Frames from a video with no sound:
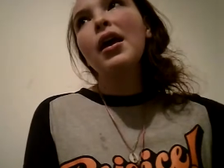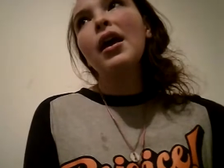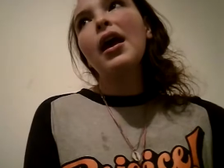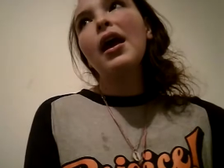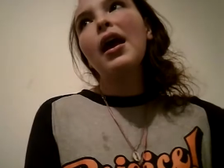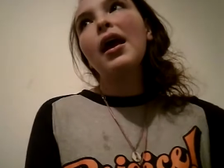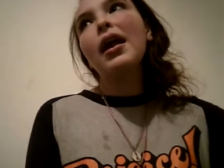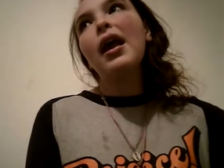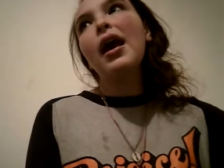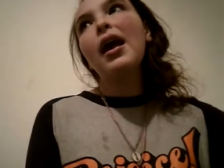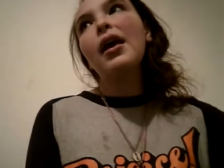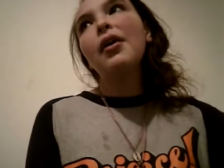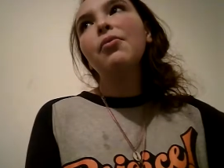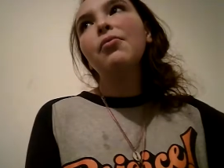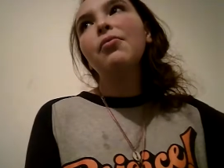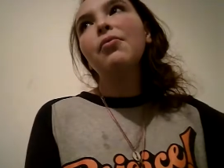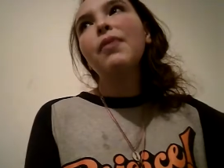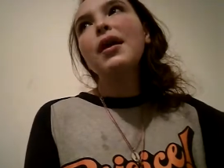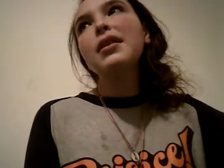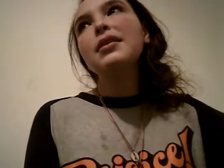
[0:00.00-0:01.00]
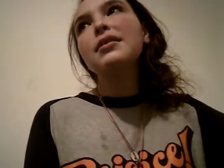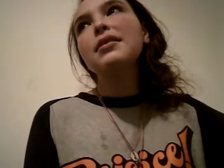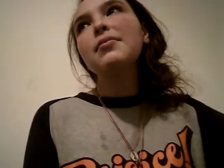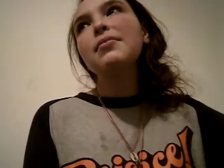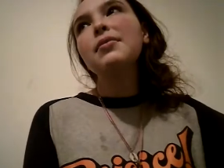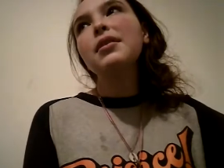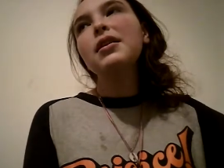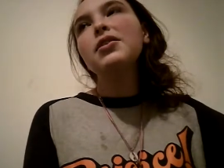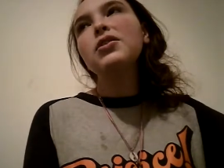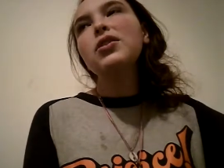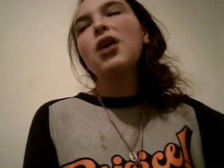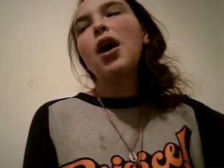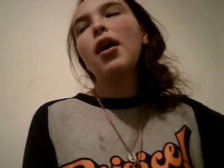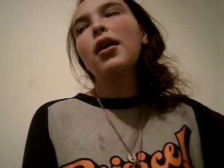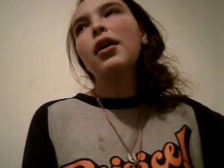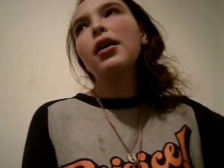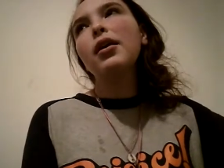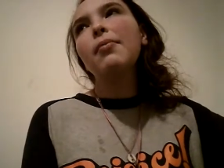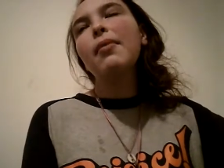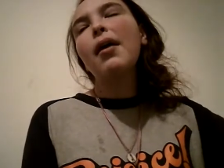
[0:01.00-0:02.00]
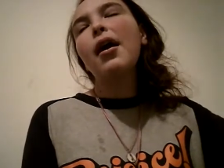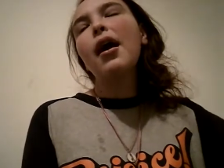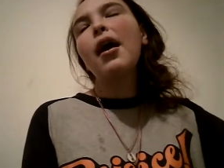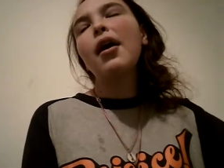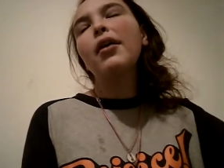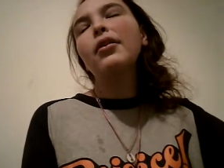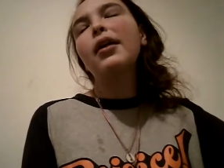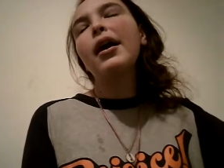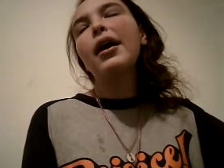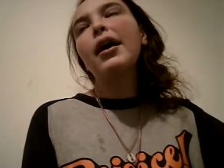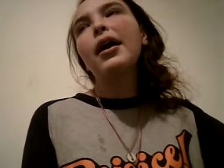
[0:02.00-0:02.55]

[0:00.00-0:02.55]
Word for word: And I read something talking about how